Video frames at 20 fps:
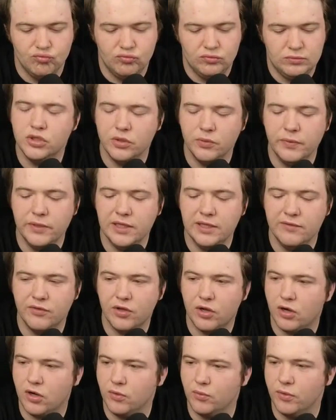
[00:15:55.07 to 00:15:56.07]
Should we leave the
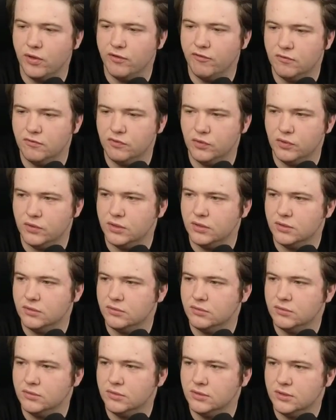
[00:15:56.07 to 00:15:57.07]
hardware for
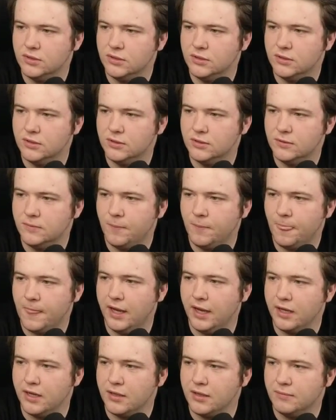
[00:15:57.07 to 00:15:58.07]

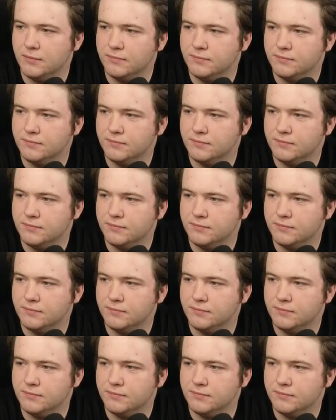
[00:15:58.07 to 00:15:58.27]
hanging?